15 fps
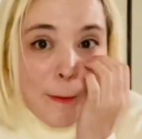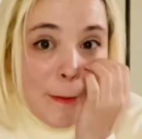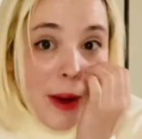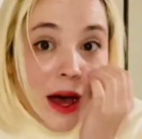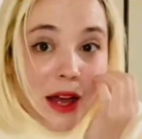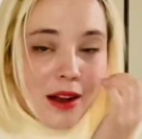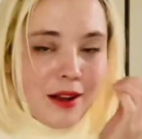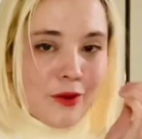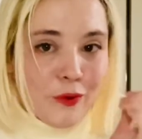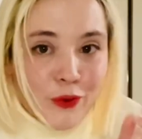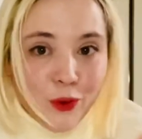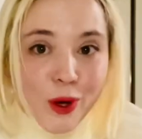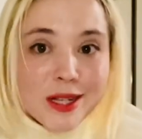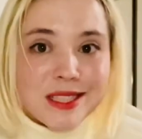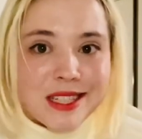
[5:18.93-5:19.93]
But
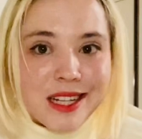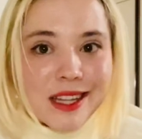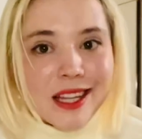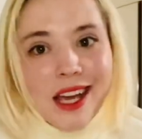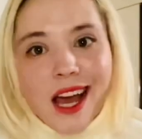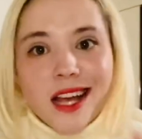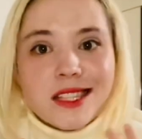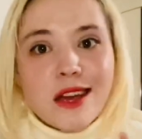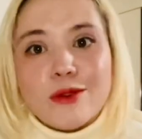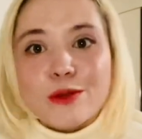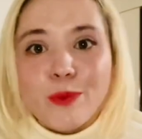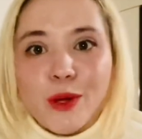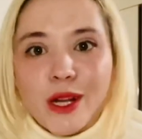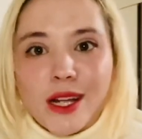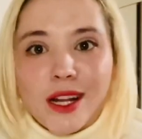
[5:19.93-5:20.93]
unfortunately, as I was
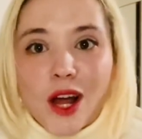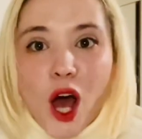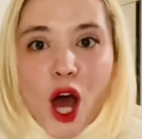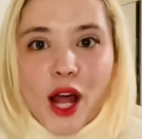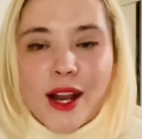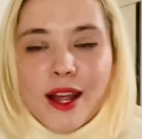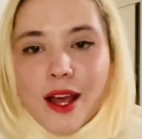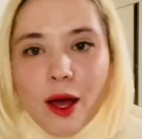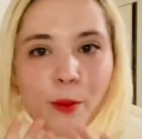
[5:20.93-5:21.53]
putting it on,